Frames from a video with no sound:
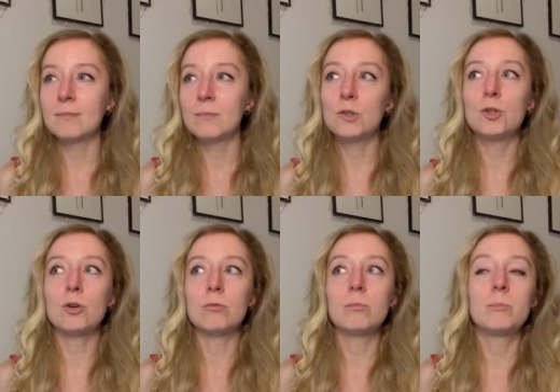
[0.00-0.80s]
You
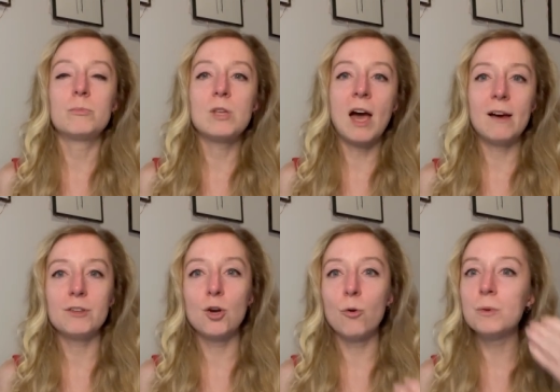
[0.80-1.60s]
know,
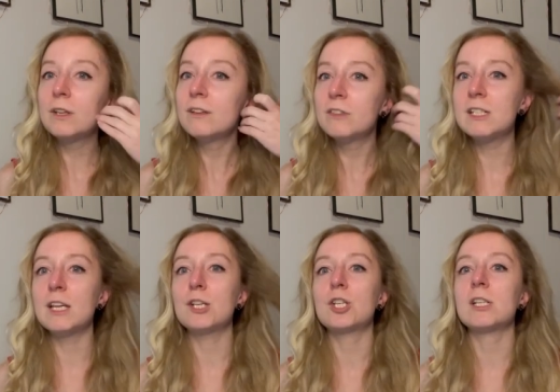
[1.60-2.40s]
having open
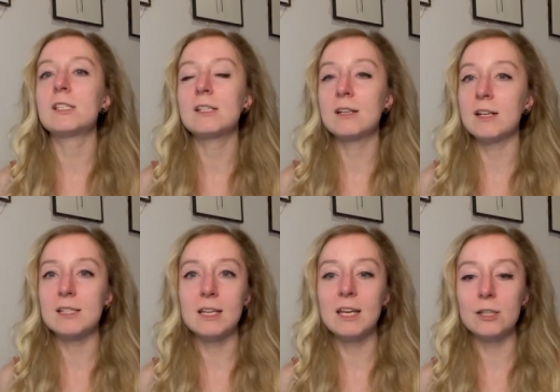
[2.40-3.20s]
conversations,
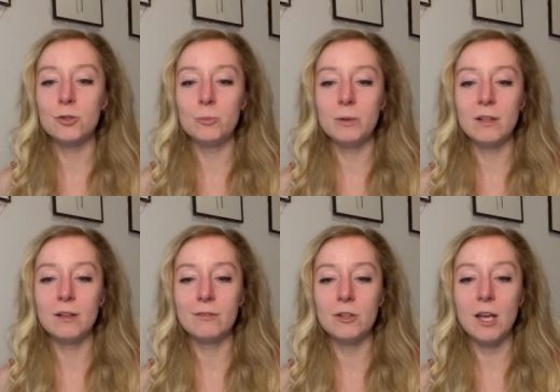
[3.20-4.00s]
discussing it could be
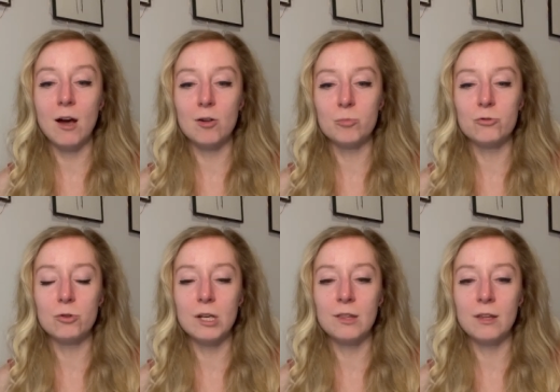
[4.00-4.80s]
like very
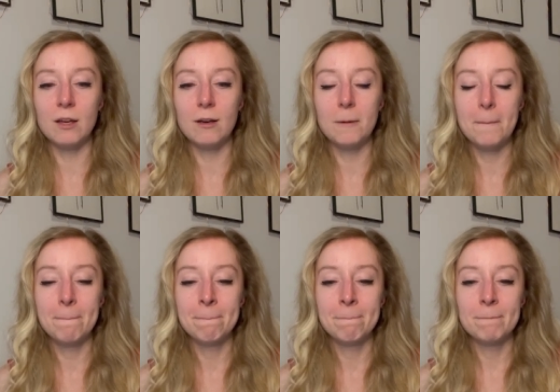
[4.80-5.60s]
helpful, I think.
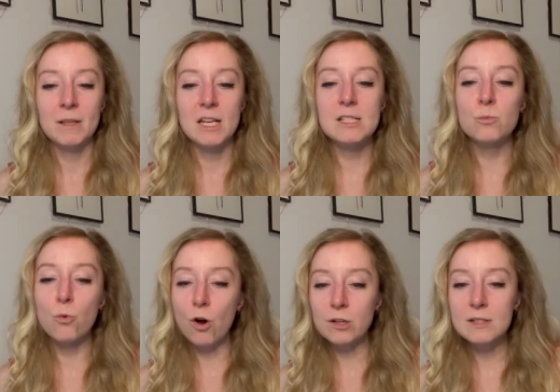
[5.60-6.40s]
It's a
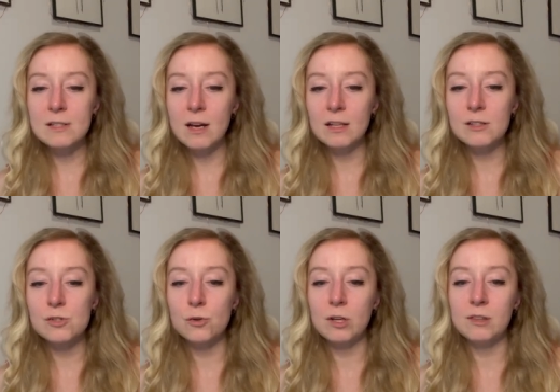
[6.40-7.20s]
water sign,
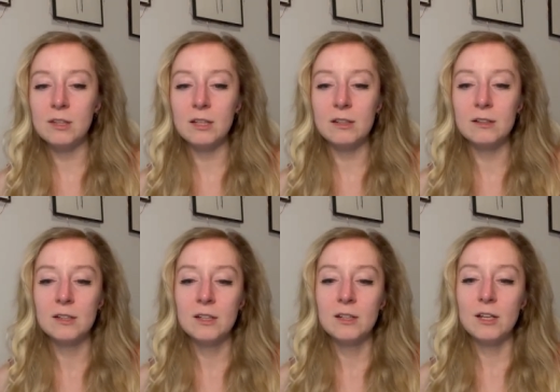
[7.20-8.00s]
so I think
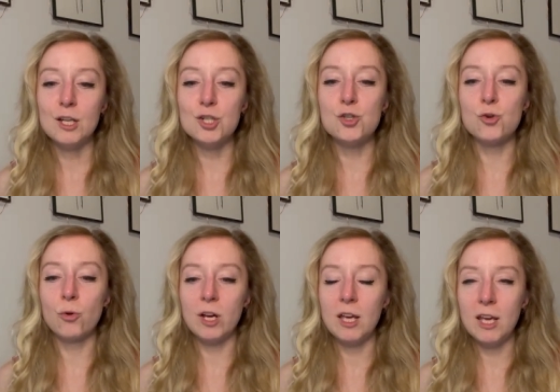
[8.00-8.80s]

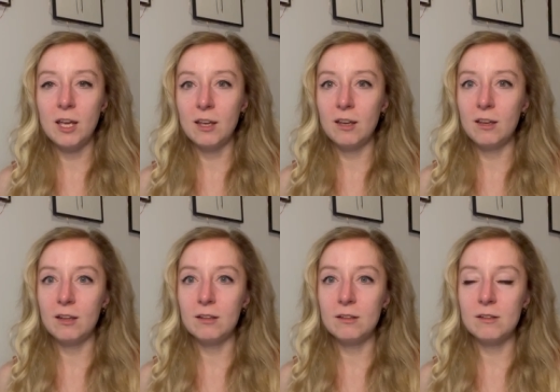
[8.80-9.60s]
enjoying
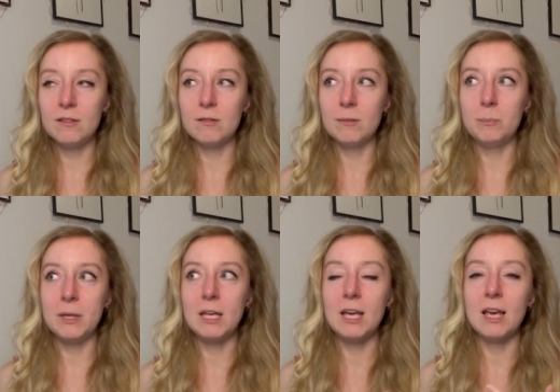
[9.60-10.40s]

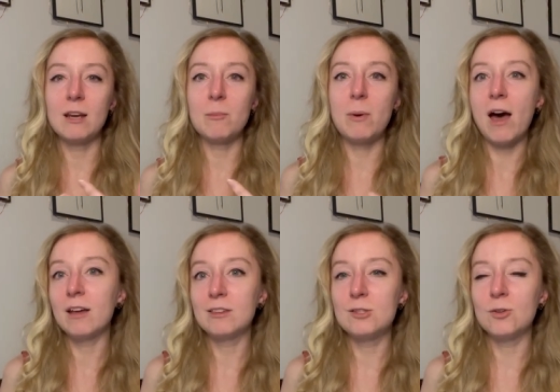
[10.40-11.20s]
being in a
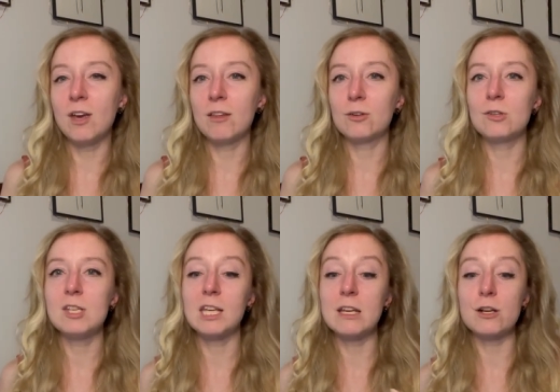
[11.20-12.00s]
bath together or
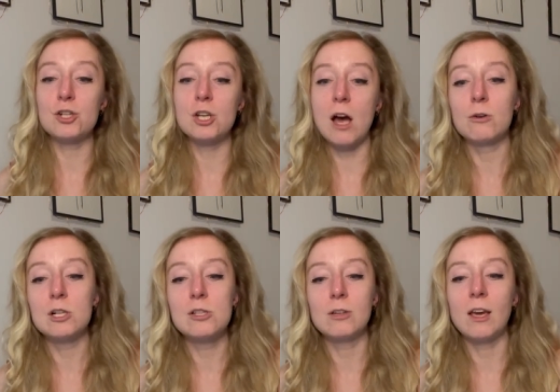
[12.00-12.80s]
taking a shower
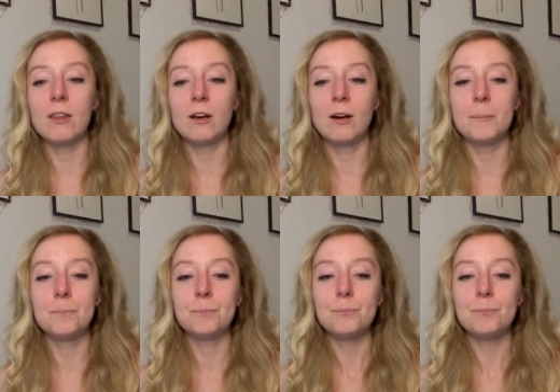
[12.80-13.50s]
together.